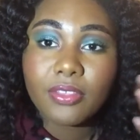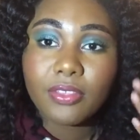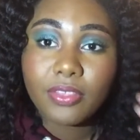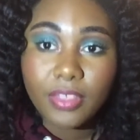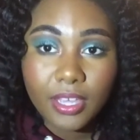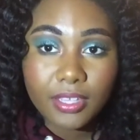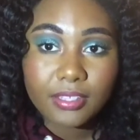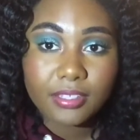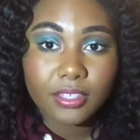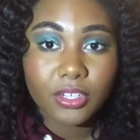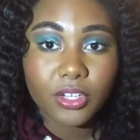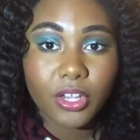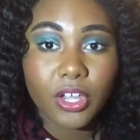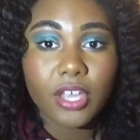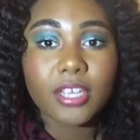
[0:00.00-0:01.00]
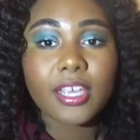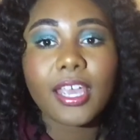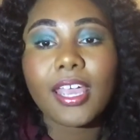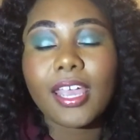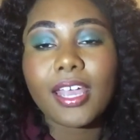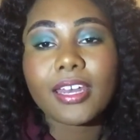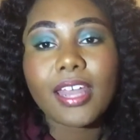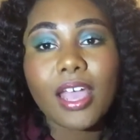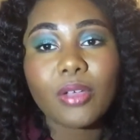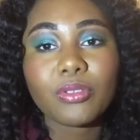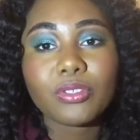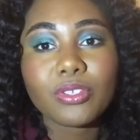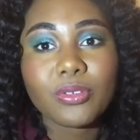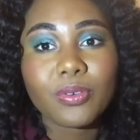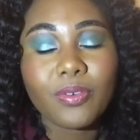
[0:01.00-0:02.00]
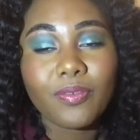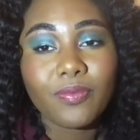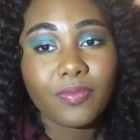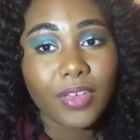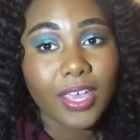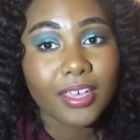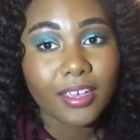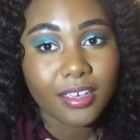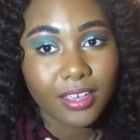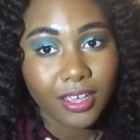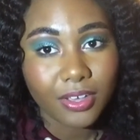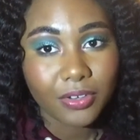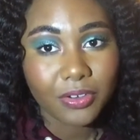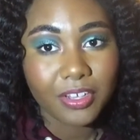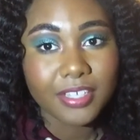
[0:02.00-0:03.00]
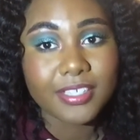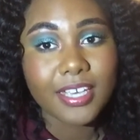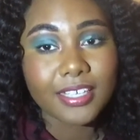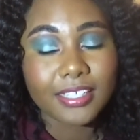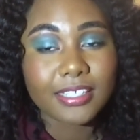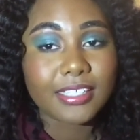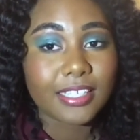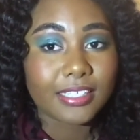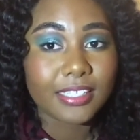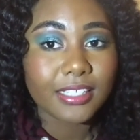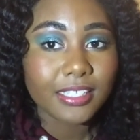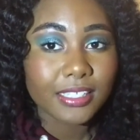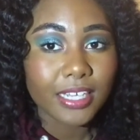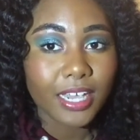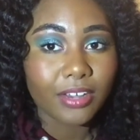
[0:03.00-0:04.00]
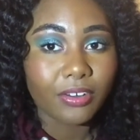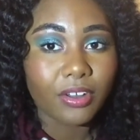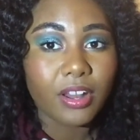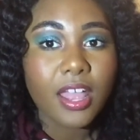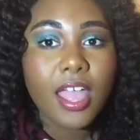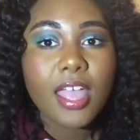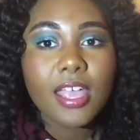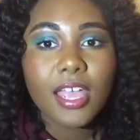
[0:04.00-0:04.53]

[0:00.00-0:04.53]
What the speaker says: this look and how to fake a cut crease as it says in the title.